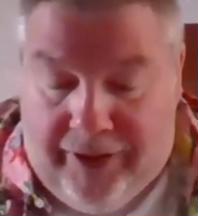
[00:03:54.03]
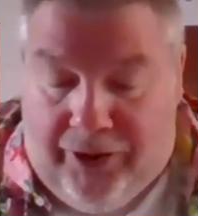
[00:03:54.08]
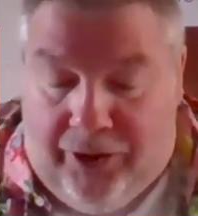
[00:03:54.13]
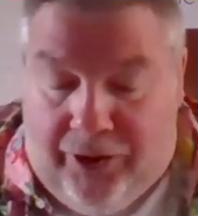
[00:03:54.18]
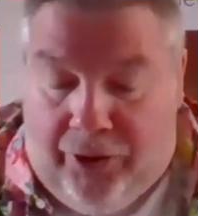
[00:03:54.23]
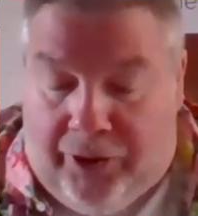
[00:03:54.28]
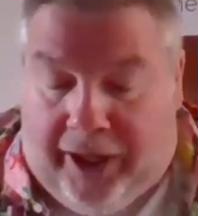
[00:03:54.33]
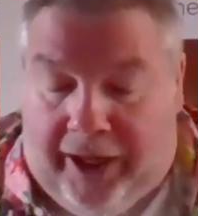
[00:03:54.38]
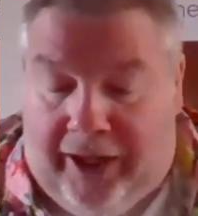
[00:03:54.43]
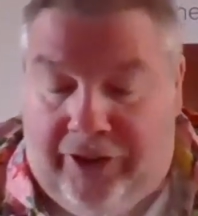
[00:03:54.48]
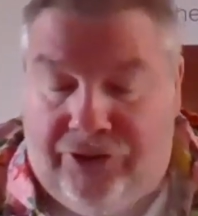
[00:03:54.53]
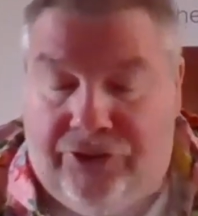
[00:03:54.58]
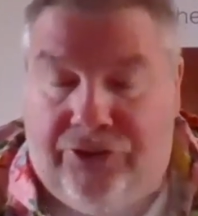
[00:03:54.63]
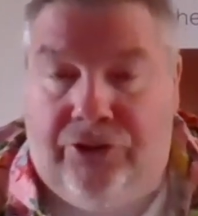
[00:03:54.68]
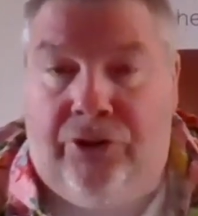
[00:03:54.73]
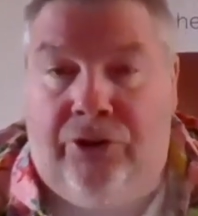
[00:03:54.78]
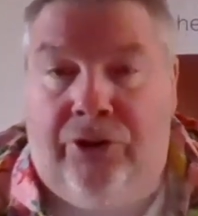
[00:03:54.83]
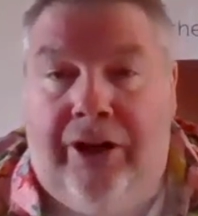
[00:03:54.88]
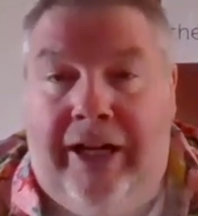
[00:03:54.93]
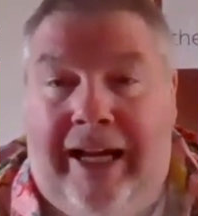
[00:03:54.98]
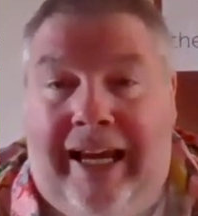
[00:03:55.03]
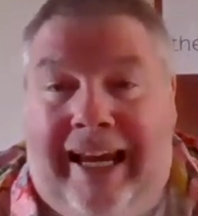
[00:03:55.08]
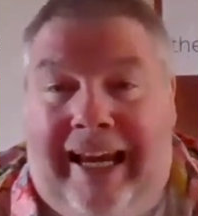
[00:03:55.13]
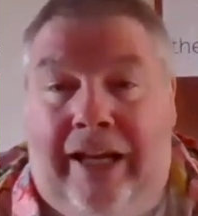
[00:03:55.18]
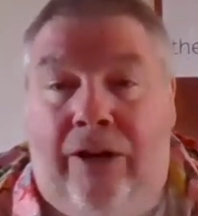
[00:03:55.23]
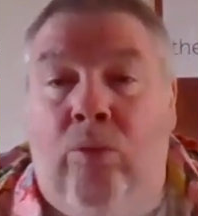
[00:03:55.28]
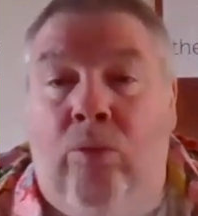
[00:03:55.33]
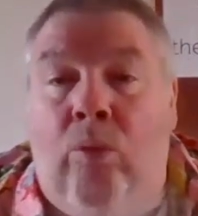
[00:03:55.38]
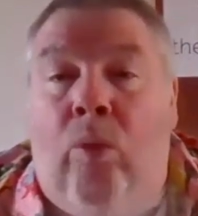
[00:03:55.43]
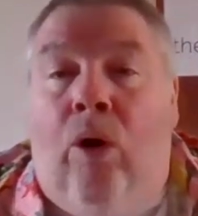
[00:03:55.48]
Okay, so
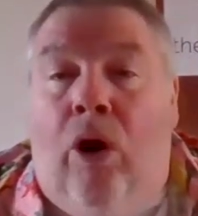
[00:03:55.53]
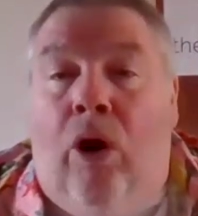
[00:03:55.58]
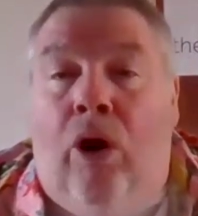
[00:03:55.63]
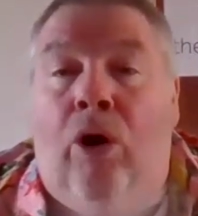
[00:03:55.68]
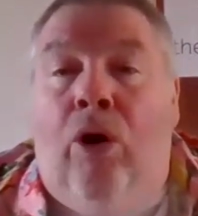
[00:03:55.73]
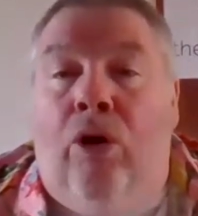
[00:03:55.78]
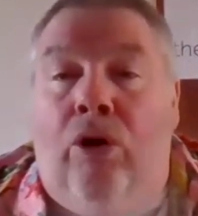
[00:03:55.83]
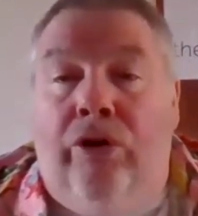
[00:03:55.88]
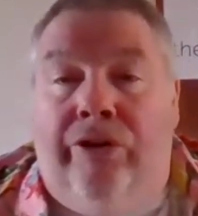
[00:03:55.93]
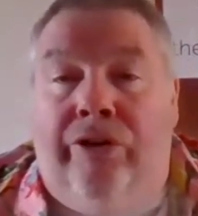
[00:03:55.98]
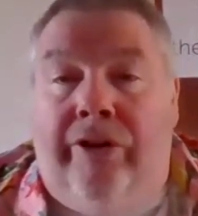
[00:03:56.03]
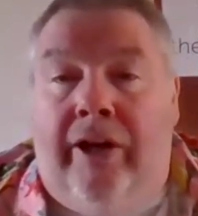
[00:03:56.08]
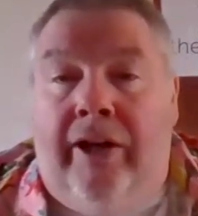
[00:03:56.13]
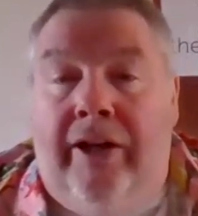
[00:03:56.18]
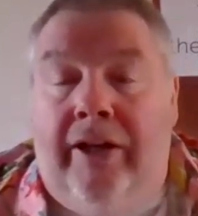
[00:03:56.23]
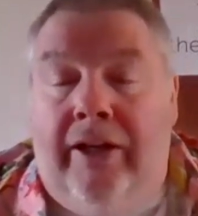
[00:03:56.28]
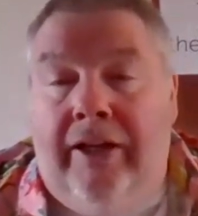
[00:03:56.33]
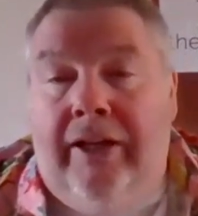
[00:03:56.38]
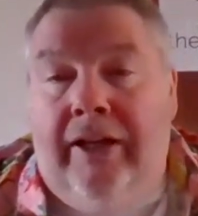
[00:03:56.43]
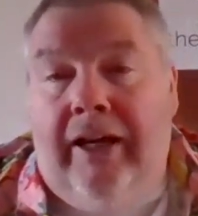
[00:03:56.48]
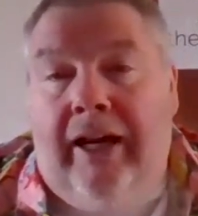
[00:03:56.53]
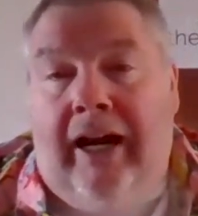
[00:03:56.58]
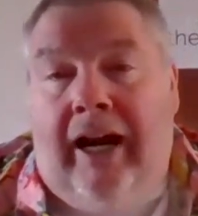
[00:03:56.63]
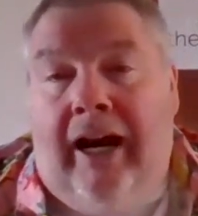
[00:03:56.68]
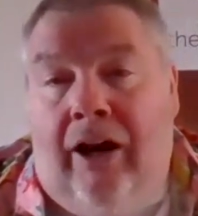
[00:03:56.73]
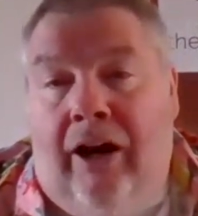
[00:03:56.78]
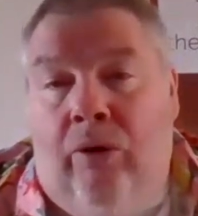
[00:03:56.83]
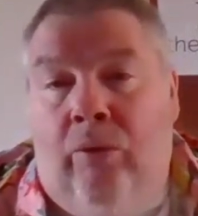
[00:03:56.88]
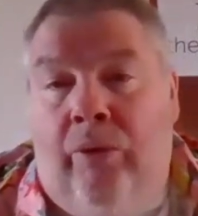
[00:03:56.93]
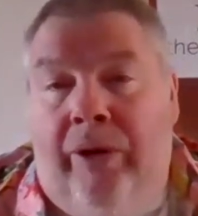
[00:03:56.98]
in what order
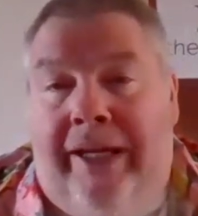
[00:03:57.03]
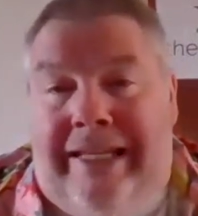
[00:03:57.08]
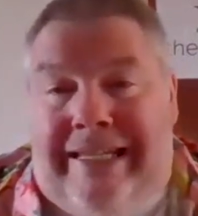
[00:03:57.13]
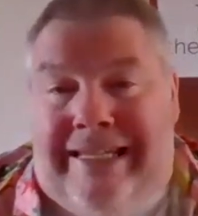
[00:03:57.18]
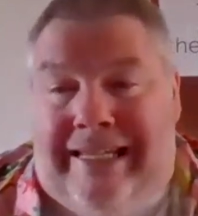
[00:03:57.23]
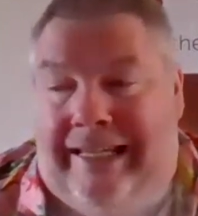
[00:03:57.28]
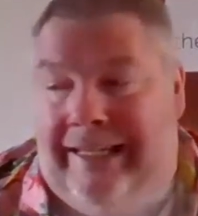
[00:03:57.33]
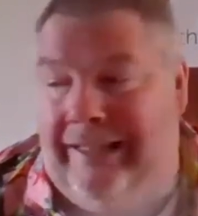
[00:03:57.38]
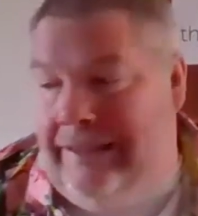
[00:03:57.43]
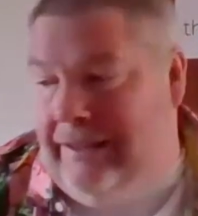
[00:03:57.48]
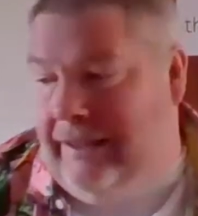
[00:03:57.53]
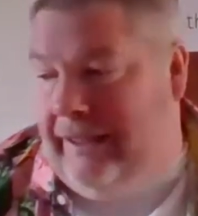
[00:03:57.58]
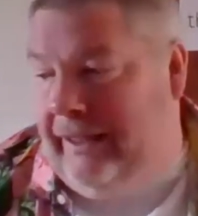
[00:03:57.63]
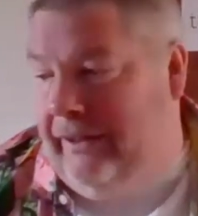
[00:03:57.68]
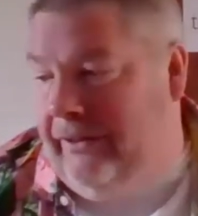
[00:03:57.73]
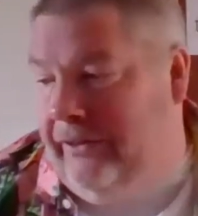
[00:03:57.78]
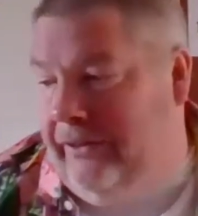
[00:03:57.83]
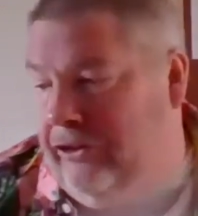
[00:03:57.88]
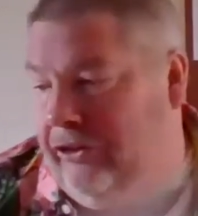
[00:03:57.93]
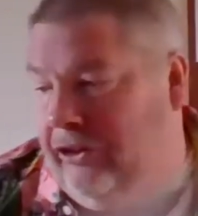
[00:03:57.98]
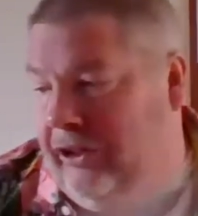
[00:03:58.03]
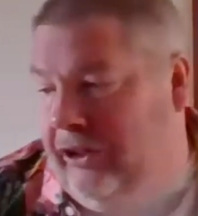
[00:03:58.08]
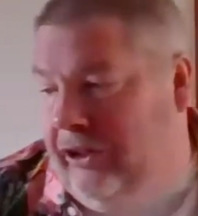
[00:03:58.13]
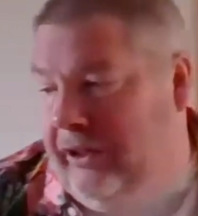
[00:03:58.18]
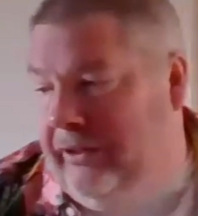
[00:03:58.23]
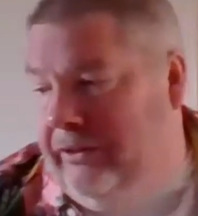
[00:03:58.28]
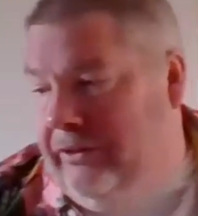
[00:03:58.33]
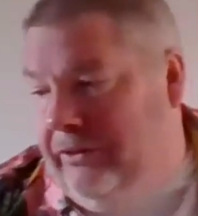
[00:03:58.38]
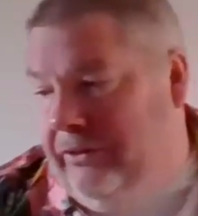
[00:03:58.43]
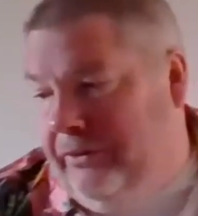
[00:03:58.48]
are we tasting the
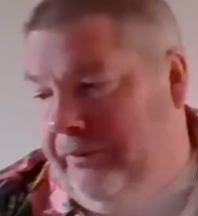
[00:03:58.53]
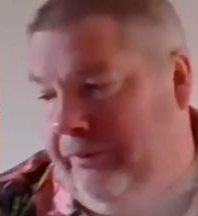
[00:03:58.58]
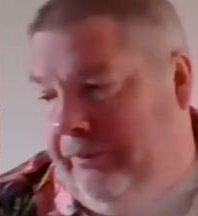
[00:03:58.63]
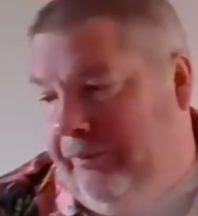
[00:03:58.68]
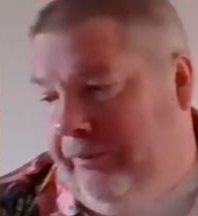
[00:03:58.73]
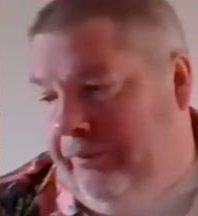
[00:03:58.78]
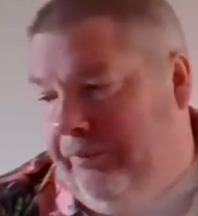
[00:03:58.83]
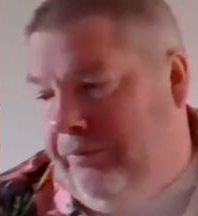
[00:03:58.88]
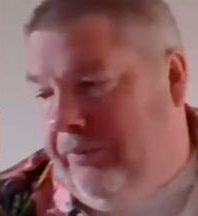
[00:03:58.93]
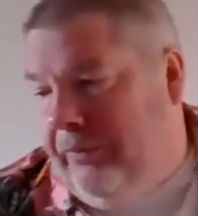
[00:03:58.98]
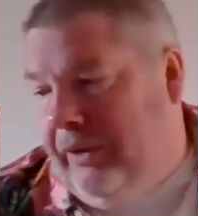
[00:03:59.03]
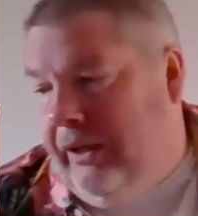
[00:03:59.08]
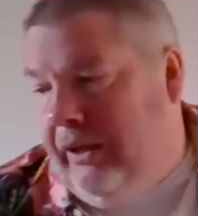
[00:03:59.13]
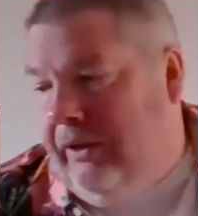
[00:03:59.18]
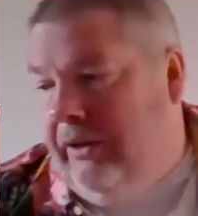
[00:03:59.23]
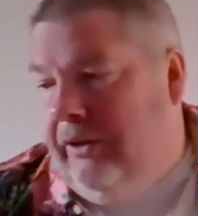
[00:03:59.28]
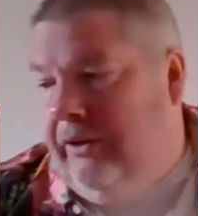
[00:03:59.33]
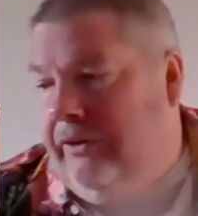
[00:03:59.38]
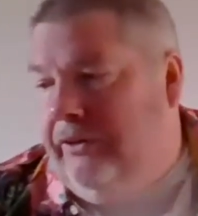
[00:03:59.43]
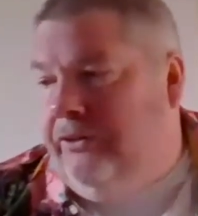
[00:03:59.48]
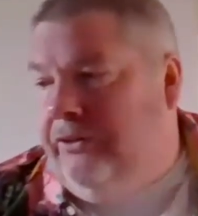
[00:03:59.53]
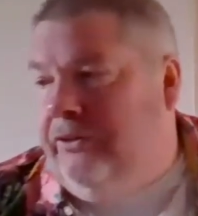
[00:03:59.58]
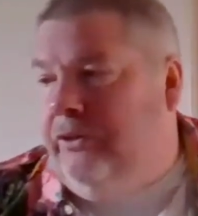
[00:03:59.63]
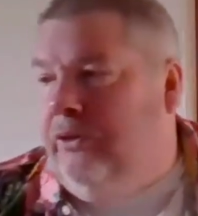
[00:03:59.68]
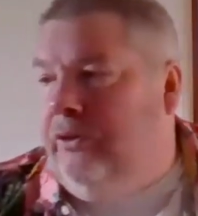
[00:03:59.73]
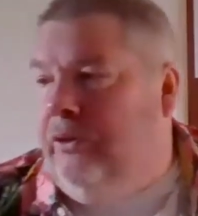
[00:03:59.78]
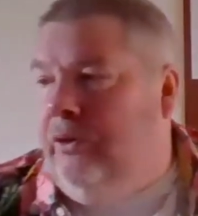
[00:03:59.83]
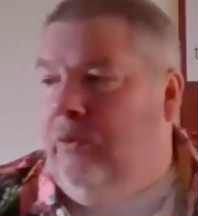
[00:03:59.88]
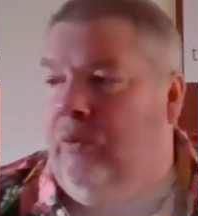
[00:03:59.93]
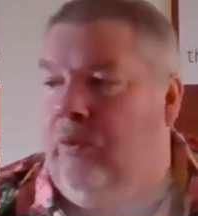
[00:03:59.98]
gins?
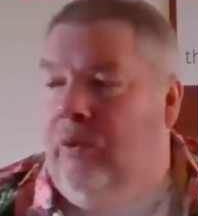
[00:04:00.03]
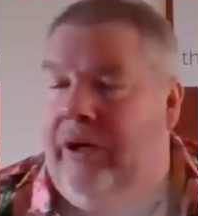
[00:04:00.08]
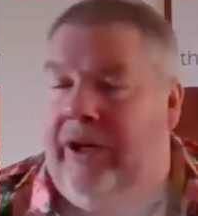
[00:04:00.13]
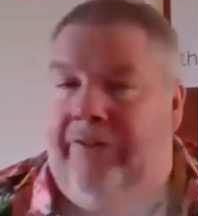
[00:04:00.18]
So what